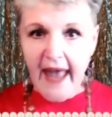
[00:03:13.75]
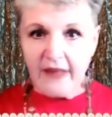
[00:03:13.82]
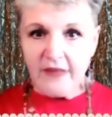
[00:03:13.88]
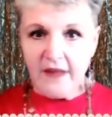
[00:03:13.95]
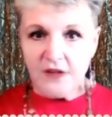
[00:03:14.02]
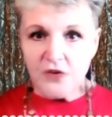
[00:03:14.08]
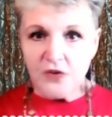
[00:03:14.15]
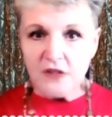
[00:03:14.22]

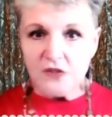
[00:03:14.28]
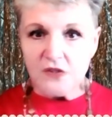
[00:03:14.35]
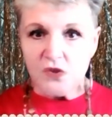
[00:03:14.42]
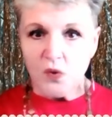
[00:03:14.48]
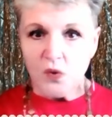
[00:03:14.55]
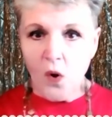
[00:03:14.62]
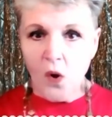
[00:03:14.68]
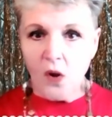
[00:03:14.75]
And then you can
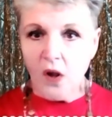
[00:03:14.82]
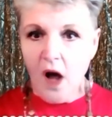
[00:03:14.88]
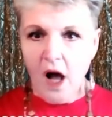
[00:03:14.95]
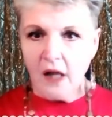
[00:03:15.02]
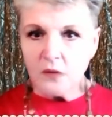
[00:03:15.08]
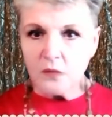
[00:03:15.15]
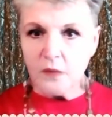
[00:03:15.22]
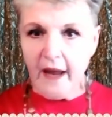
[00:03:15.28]
scroll
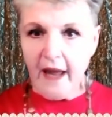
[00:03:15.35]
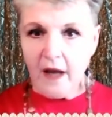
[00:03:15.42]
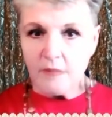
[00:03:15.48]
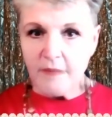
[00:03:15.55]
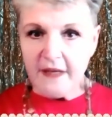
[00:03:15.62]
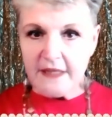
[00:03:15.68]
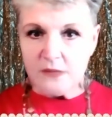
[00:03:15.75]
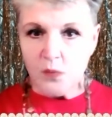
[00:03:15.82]
all
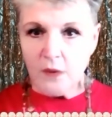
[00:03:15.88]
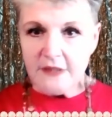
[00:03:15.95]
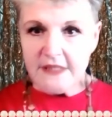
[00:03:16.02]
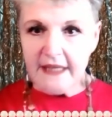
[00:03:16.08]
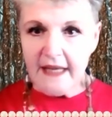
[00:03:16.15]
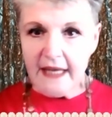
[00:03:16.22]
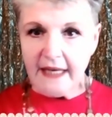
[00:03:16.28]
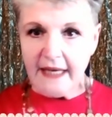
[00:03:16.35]
around because once
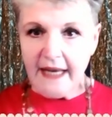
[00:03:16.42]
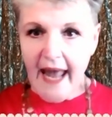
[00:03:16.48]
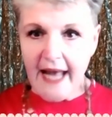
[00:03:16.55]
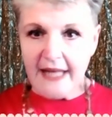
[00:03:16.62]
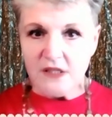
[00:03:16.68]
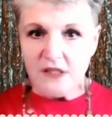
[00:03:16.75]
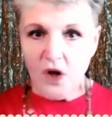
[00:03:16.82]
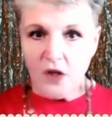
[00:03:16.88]
again, it
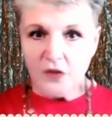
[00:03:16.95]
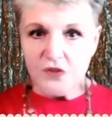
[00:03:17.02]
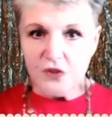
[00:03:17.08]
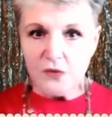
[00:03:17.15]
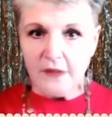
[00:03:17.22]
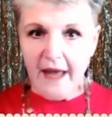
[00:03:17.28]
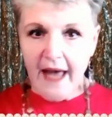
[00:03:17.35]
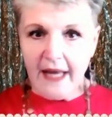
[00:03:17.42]
adds it all
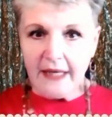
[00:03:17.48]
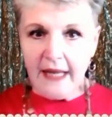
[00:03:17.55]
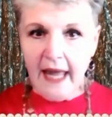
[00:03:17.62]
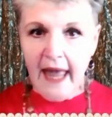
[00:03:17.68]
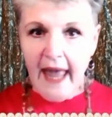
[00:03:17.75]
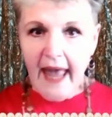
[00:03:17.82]
to that.